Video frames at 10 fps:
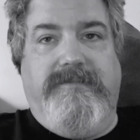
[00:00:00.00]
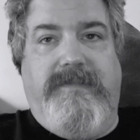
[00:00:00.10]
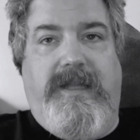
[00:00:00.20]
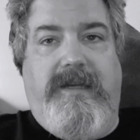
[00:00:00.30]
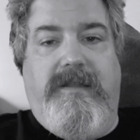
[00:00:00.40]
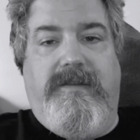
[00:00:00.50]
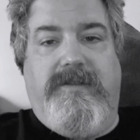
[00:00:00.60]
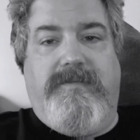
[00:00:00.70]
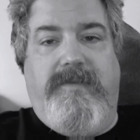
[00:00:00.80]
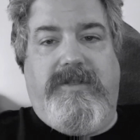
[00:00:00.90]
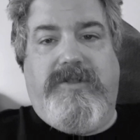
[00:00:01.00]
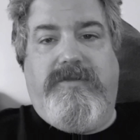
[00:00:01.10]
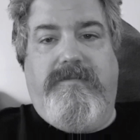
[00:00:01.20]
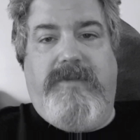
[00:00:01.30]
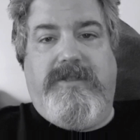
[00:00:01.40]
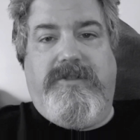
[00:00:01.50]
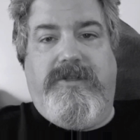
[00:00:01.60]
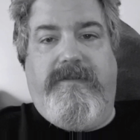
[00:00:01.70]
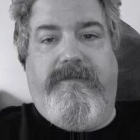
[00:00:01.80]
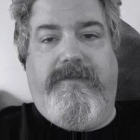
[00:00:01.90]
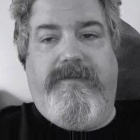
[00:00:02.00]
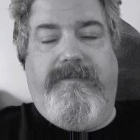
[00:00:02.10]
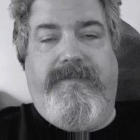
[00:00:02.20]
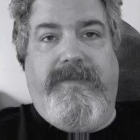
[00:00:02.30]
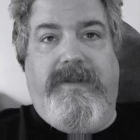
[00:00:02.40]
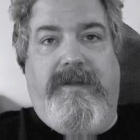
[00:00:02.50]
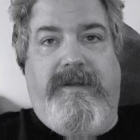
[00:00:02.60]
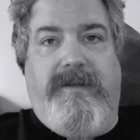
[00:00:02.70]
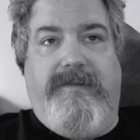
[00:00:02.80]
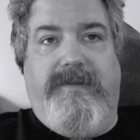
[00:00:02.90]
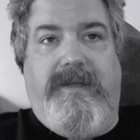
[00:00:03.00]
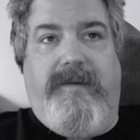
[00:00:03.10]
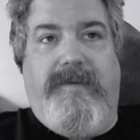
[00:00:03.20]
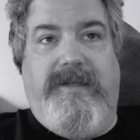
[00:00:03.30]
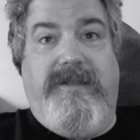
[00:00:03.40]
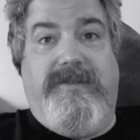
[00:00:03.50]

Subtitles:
any of this mischief. I mean,